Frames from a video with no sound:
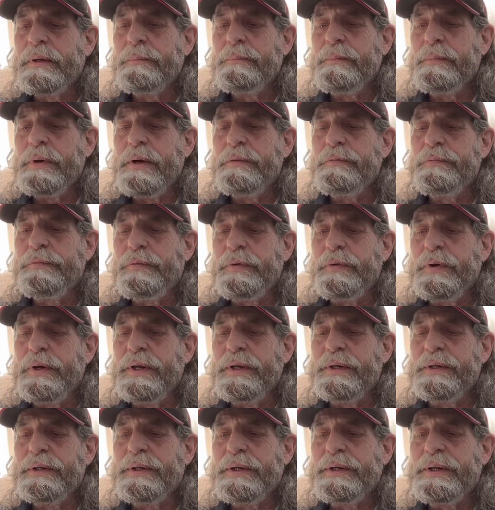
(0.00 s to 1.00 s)
my
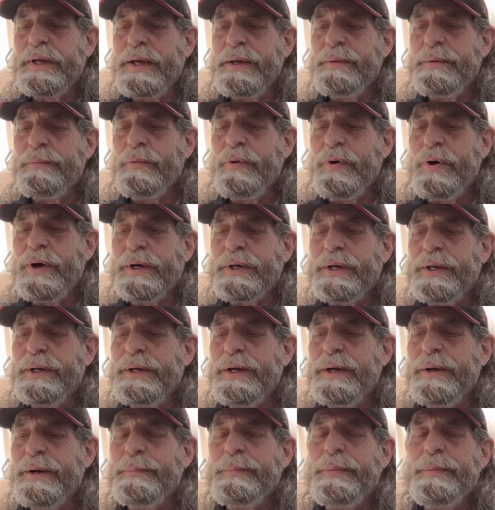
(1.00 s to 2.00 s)
friend came walking
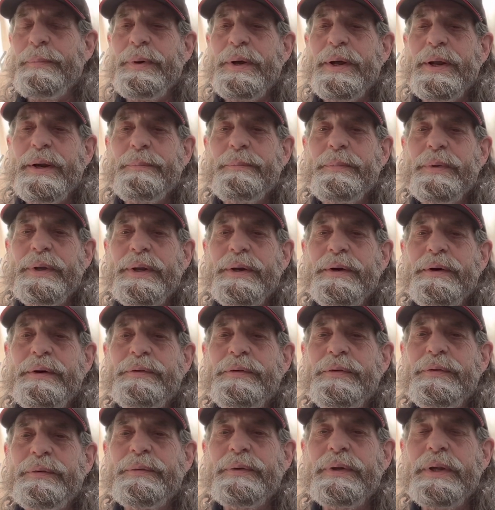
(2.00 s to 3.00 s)
up about a minute or
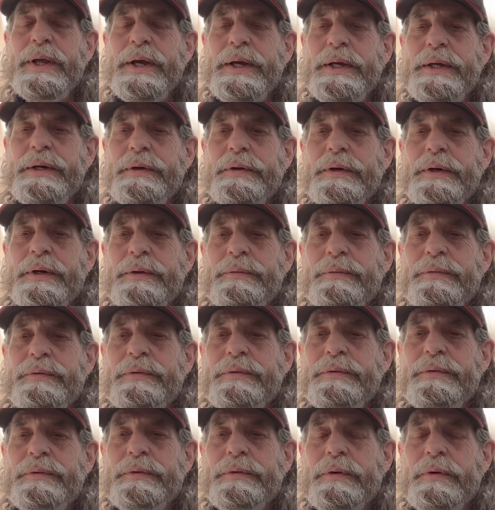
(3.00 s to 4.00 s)
two later and he
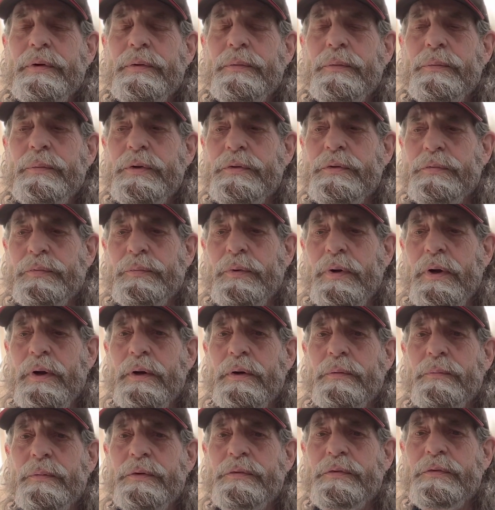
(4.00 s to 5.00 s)
was going, What's
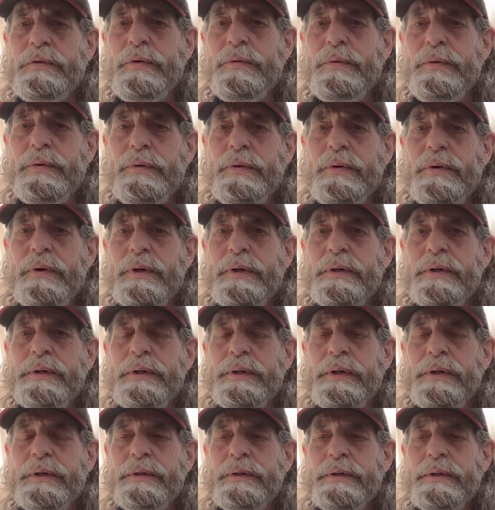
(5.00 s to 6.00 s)
wrong? What's going on?
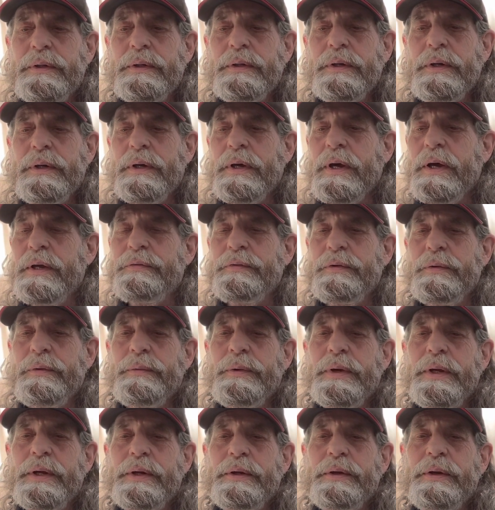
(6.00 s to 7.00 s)
And I said,
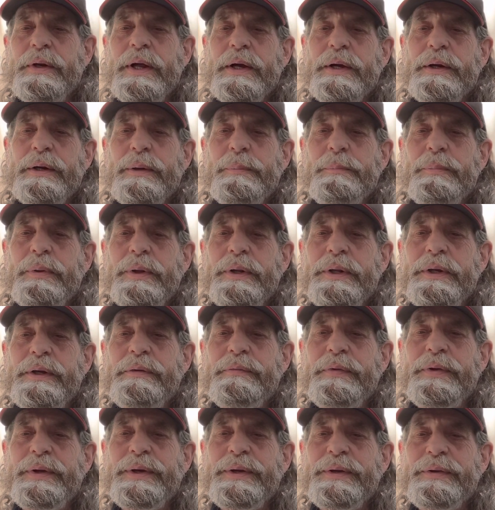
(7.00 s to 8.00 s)
Man, you're not going to
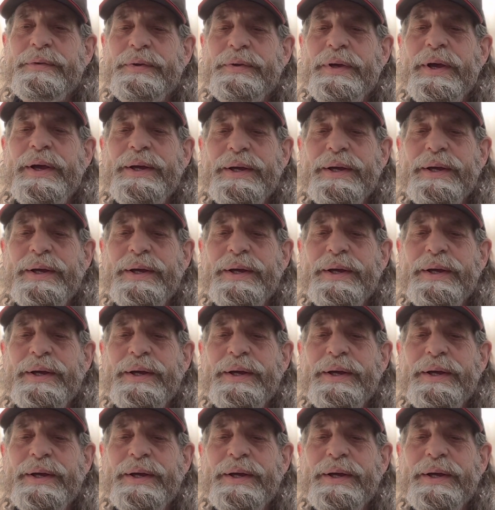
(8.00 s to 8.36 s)
believe this.